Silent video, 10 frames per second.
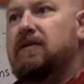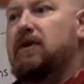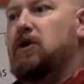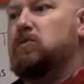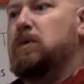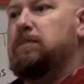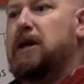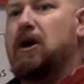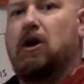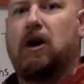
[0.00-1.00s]
of those would
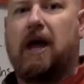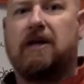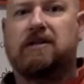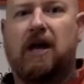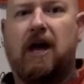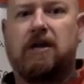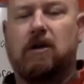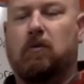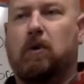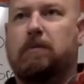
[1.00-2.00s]
be our
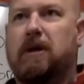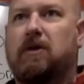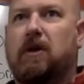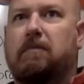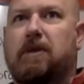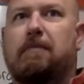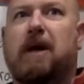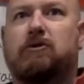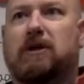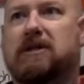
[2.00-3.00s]
SI, would be the
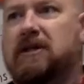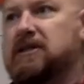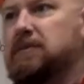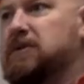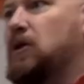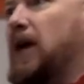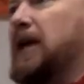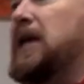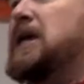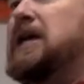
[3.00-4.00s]
metric system. So
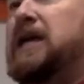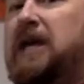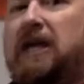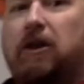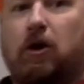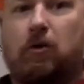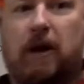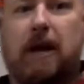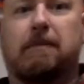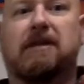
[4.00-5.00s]
like
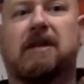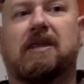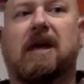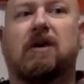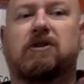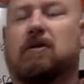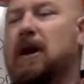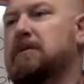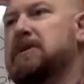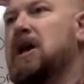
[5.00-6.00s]
kilogram is 1,000
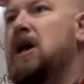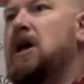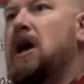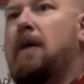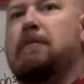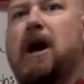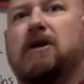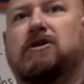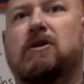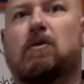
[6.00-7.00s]
grams. I'm
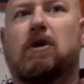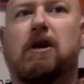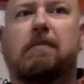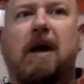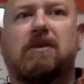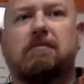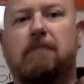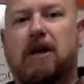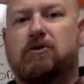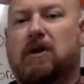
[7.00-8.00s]
not too worried about the
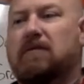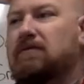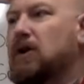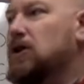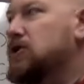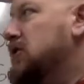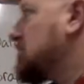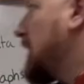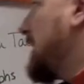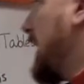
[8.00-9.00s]
metric conversions right